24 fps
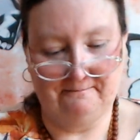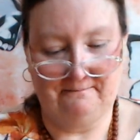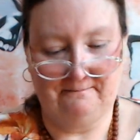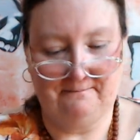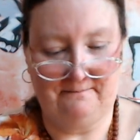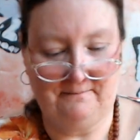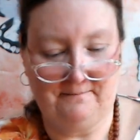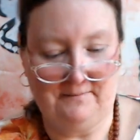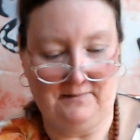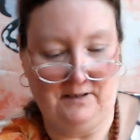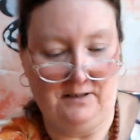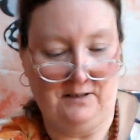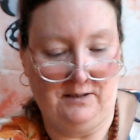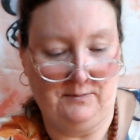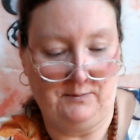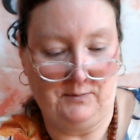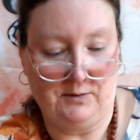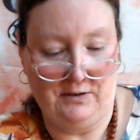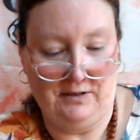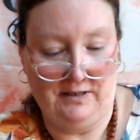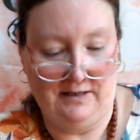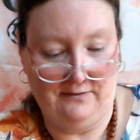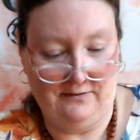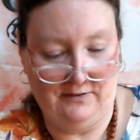I'm going to
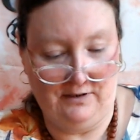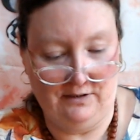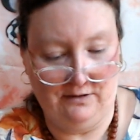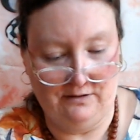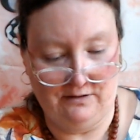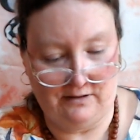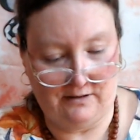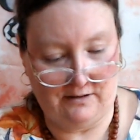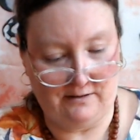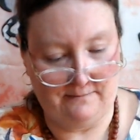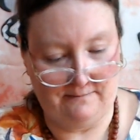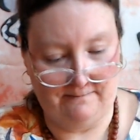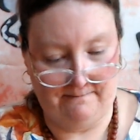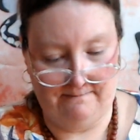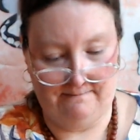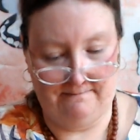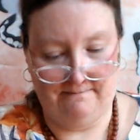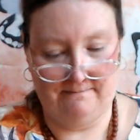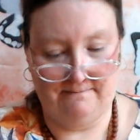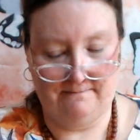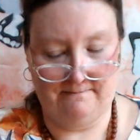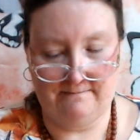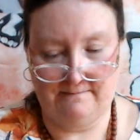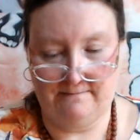have a look.
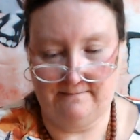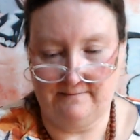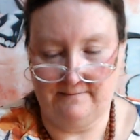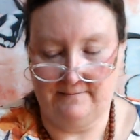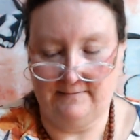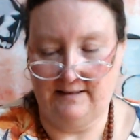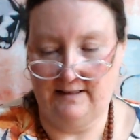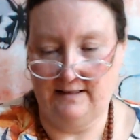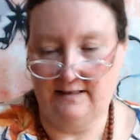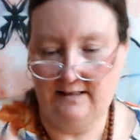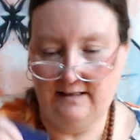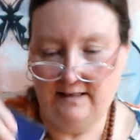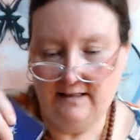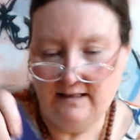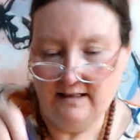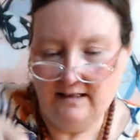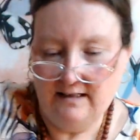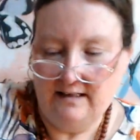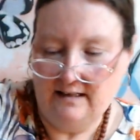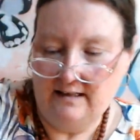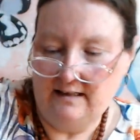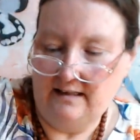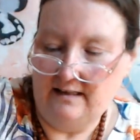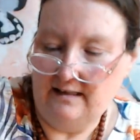
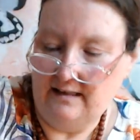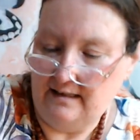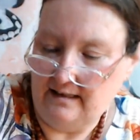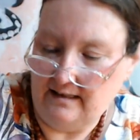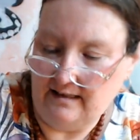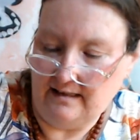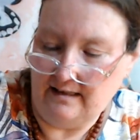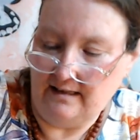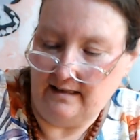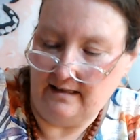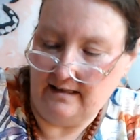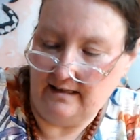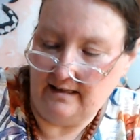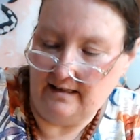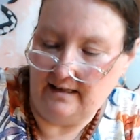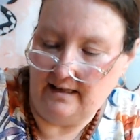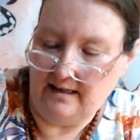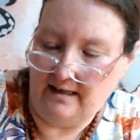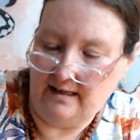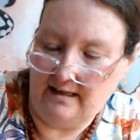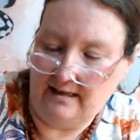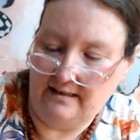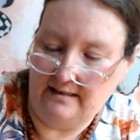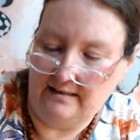
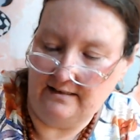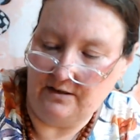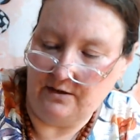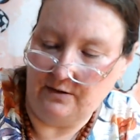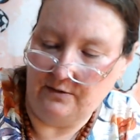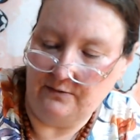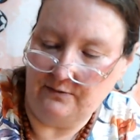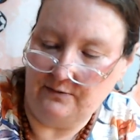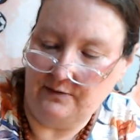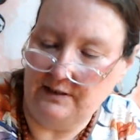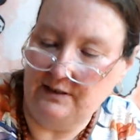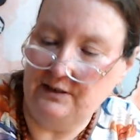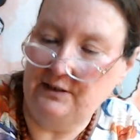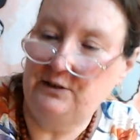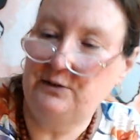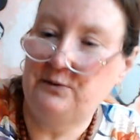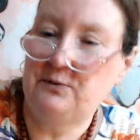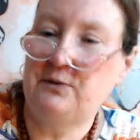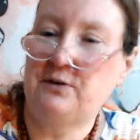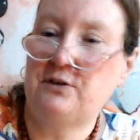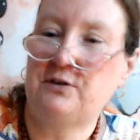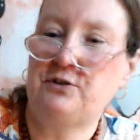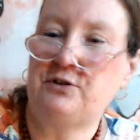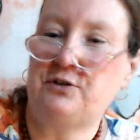And hopefully you are
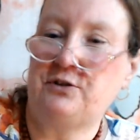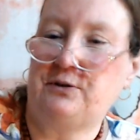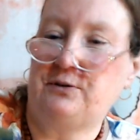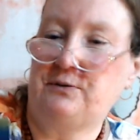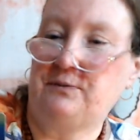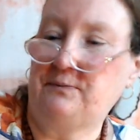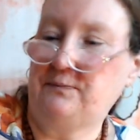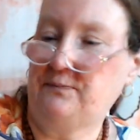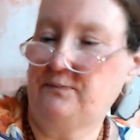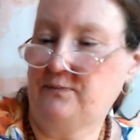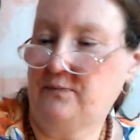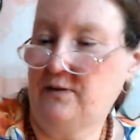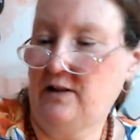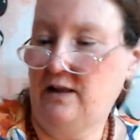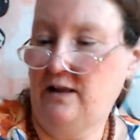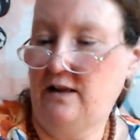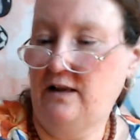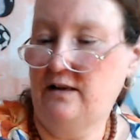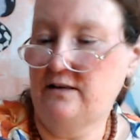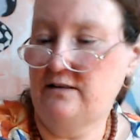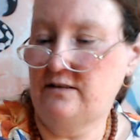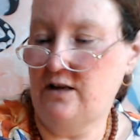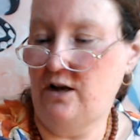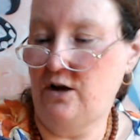too.
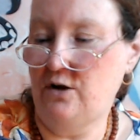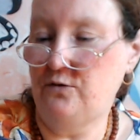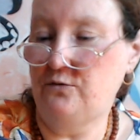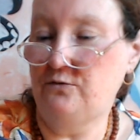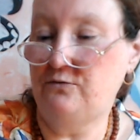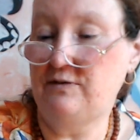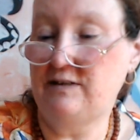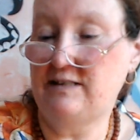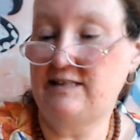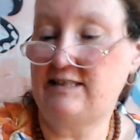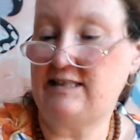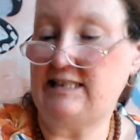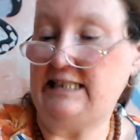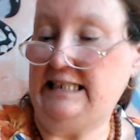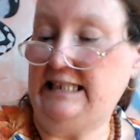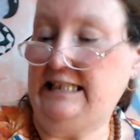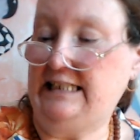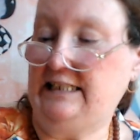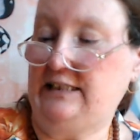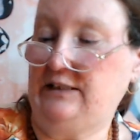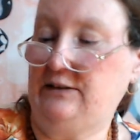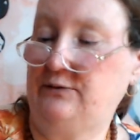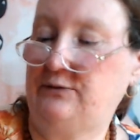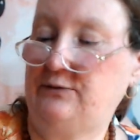So
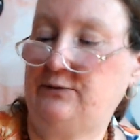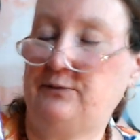receive.